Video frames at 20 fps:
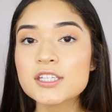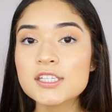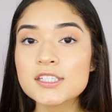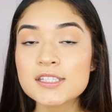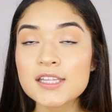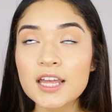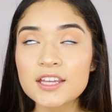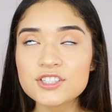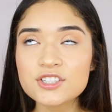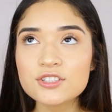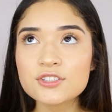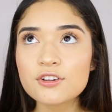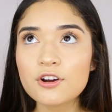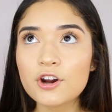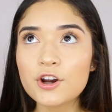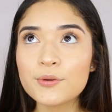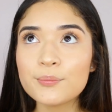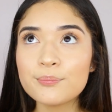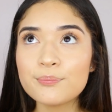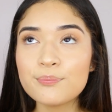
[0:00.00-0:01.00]
Kiss lashes
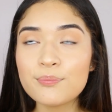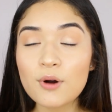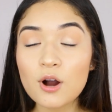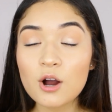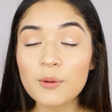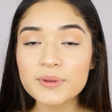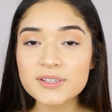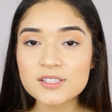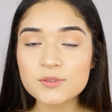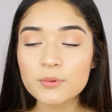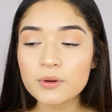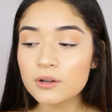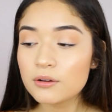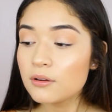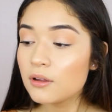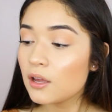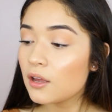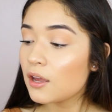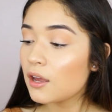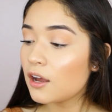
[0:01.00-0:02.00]
are bomb as
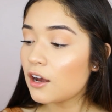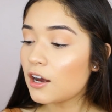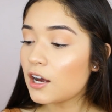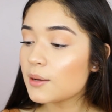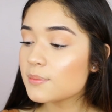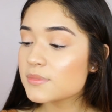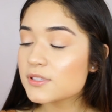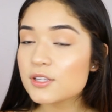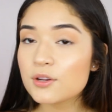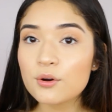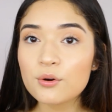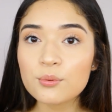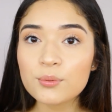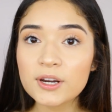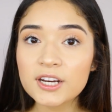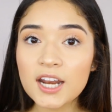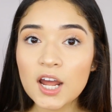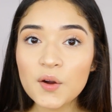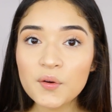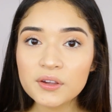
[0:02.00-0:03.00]
well. So
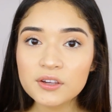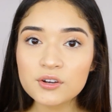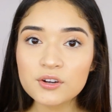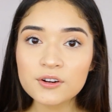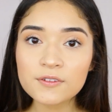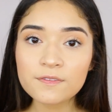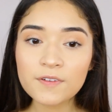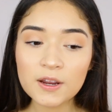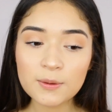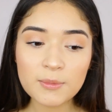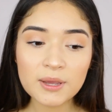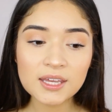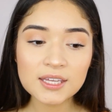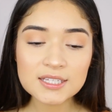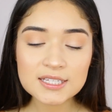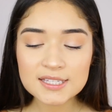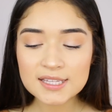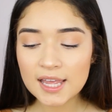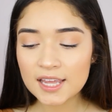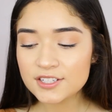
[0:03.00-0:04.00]
right now I couldn't find my
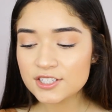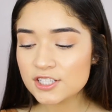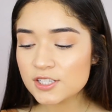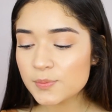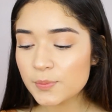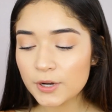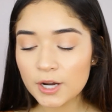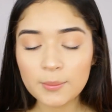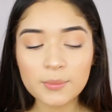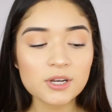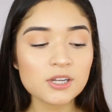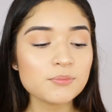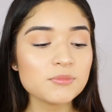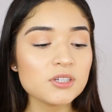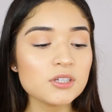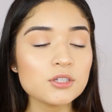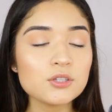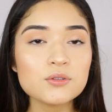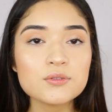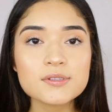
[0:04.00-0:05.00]
Kiss lashes, but I'm going to
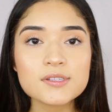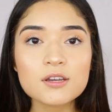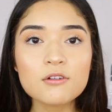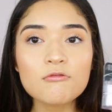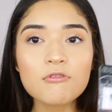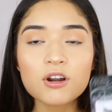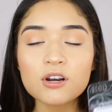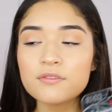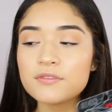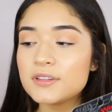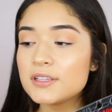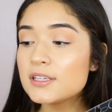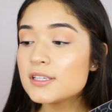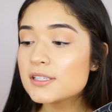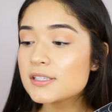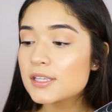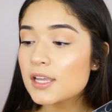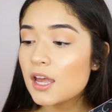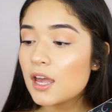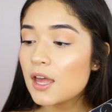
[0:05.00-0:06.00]
be using one of
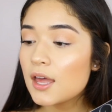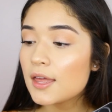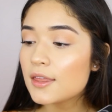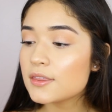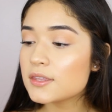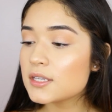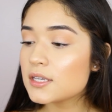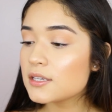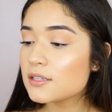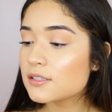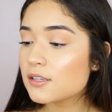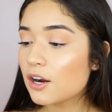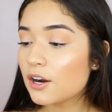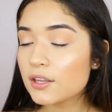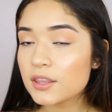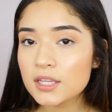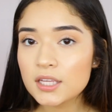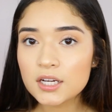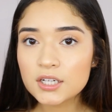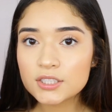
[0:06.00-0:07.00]
these. These
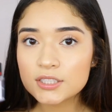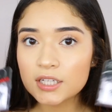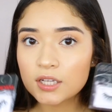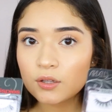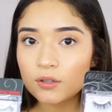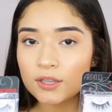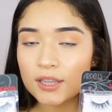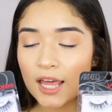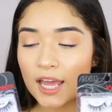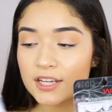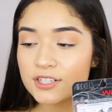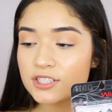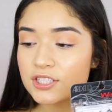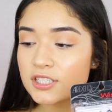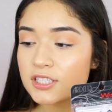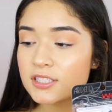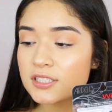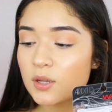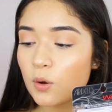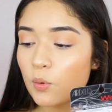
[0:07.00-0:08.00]
are the Ardell
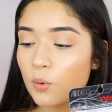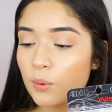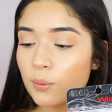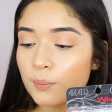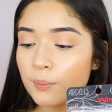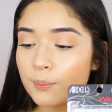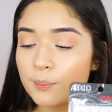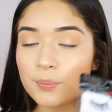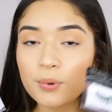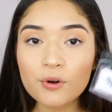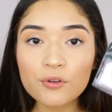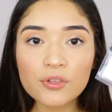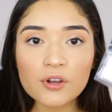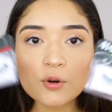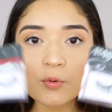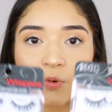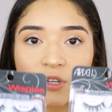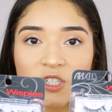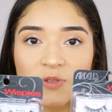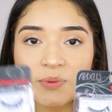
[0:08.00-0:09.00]
lashes. Both
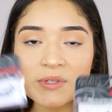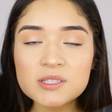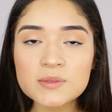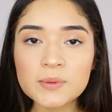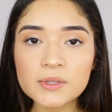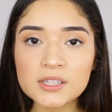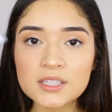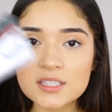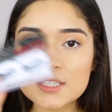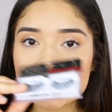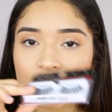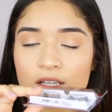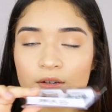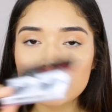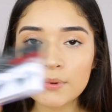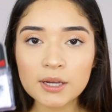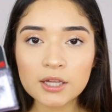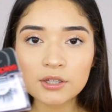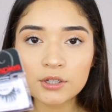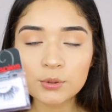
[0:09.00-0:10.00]
are wispies, but this is a
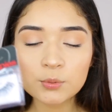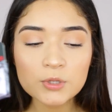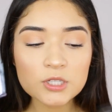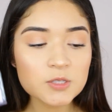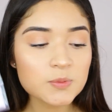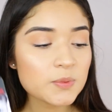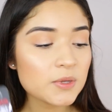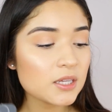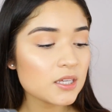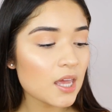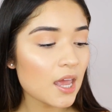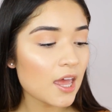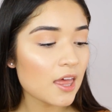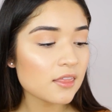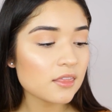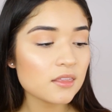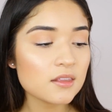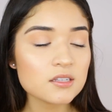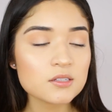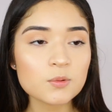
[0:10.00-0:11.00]
regular wispy,
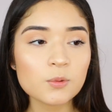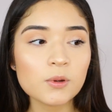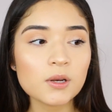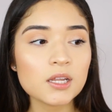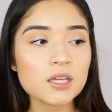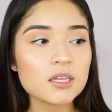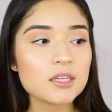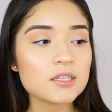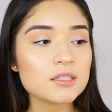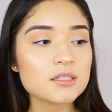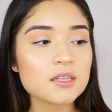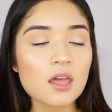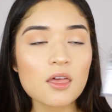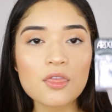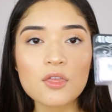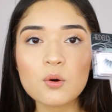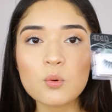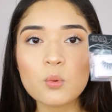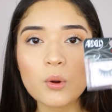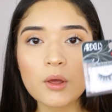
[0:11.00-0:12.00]
and this one is
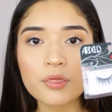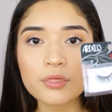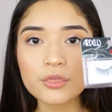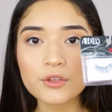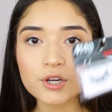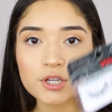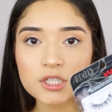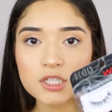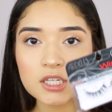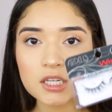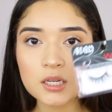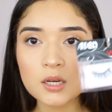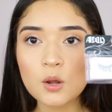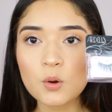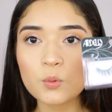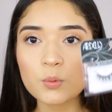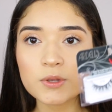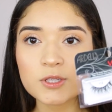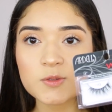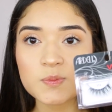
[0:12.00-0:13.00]
the
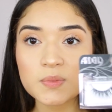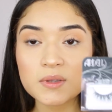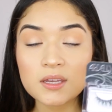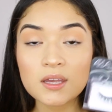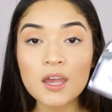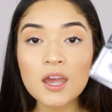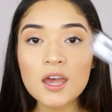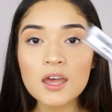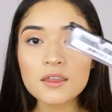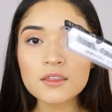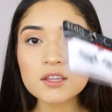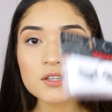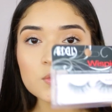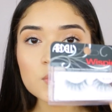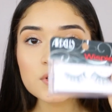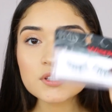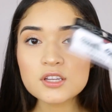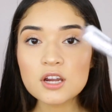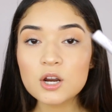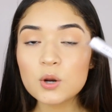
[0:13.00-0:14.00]
113 wispy. These
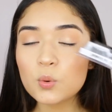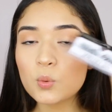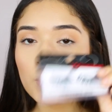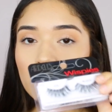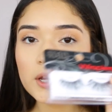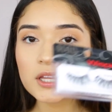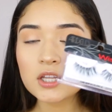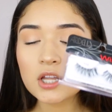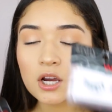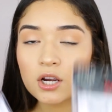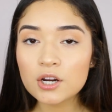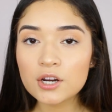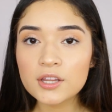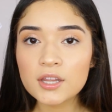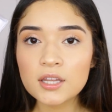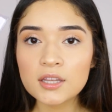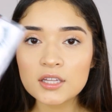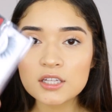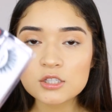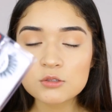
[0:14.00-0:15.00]
ones are way longer
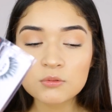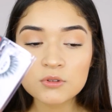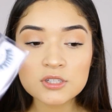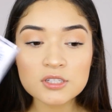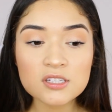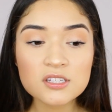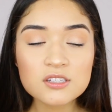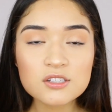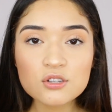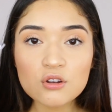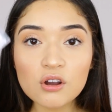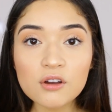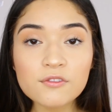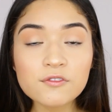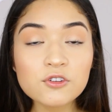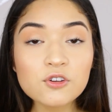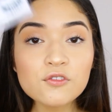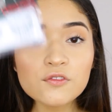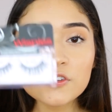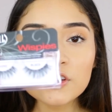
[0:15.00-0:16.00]
than this ones, so
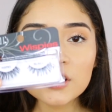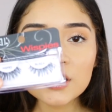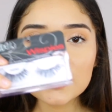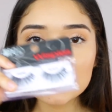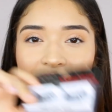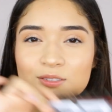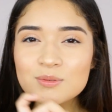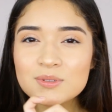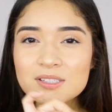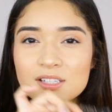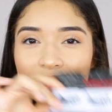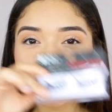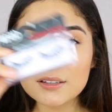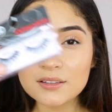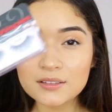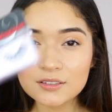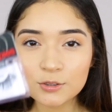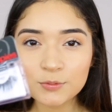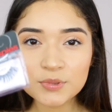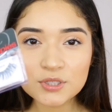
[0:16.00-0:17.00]
if you feel like these ones are
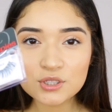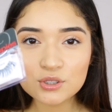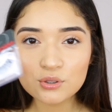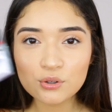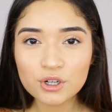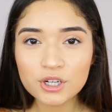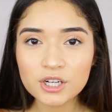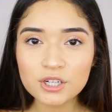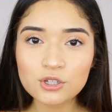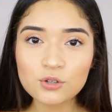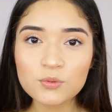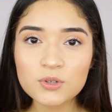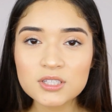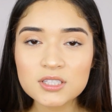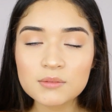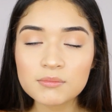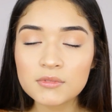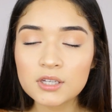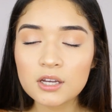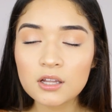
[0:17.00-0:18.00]
a little bit short and you want
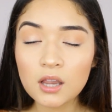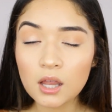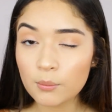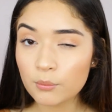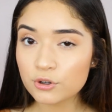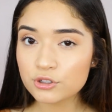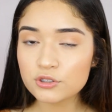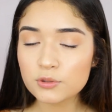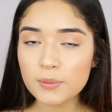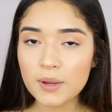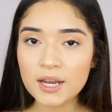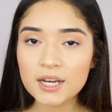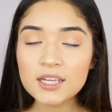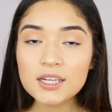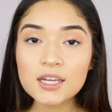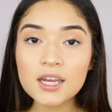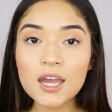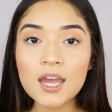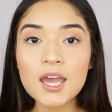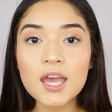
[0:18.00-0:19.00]
something a lot more
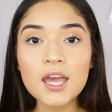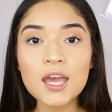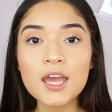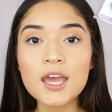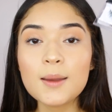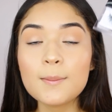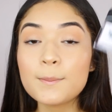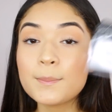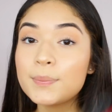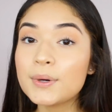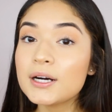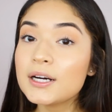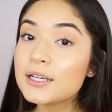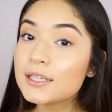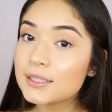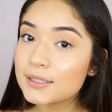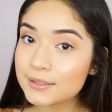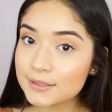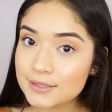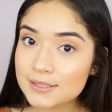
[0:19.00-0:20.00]
dramatic
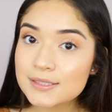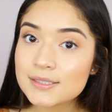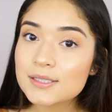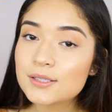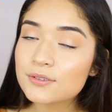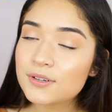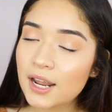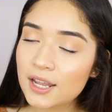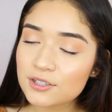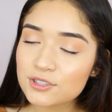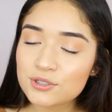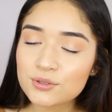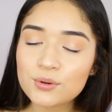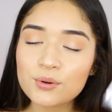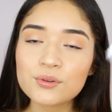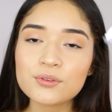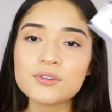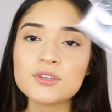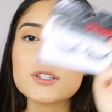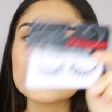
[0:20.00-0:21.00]
but still
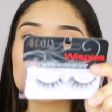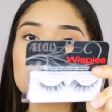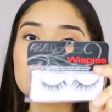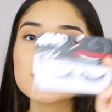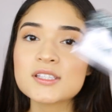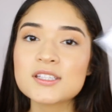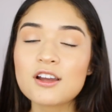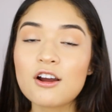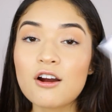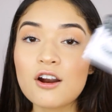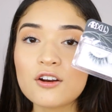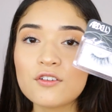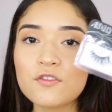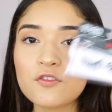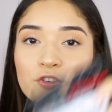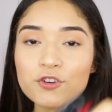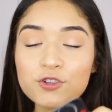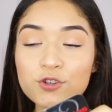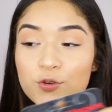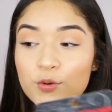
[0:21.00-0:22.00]
natural, these ones are
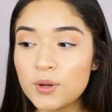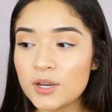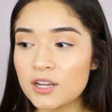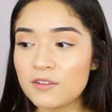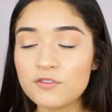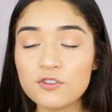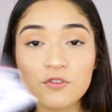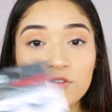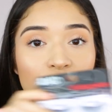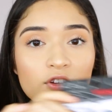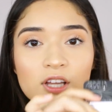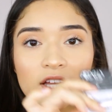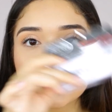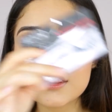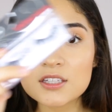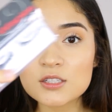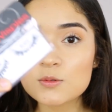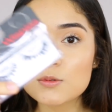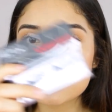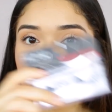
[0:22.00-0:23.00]
for you. And if you feel like
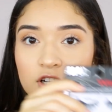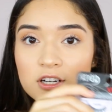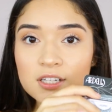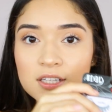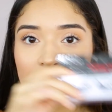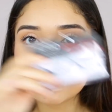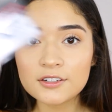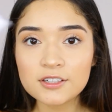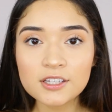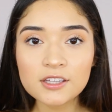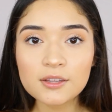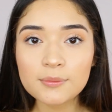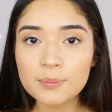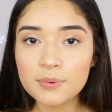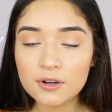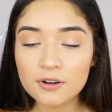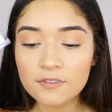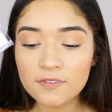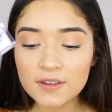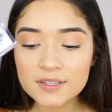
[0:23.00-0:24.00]
these ones are literally the
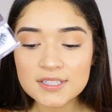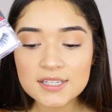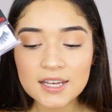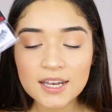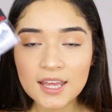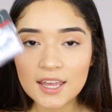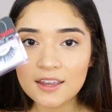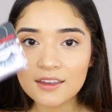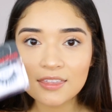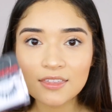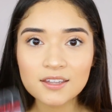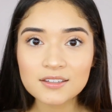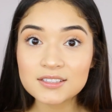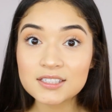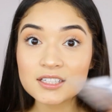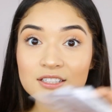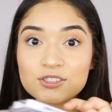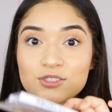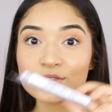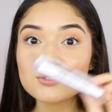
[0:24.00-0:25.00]
perfect length, and
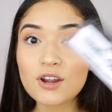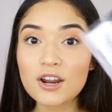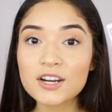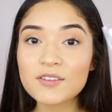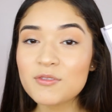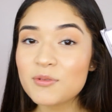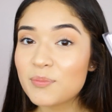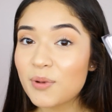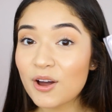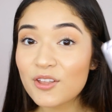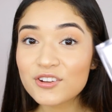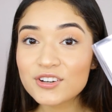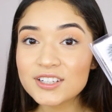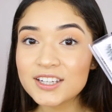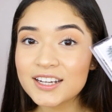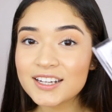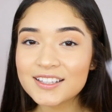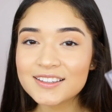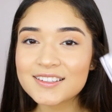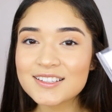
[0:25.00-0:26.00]
then do not even bother
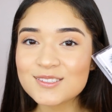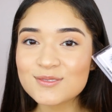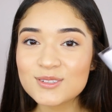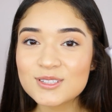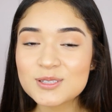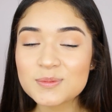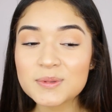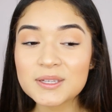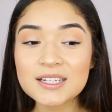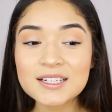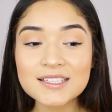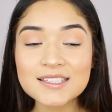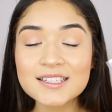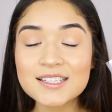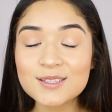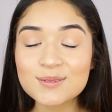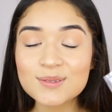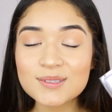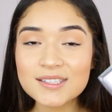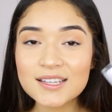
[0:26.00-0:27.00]
getting this ones, because
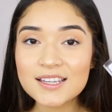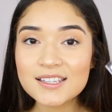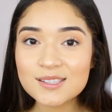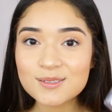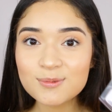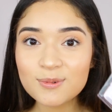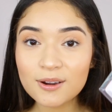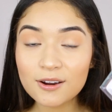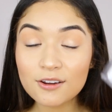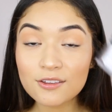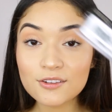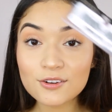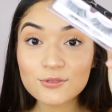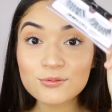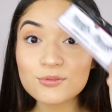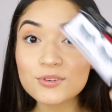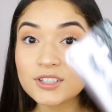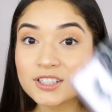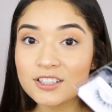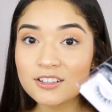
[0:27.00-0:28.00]
this ones, I swear, they're
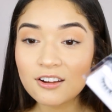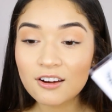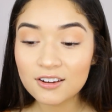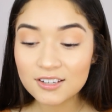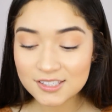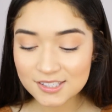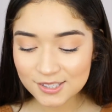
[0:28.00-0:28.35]
really long.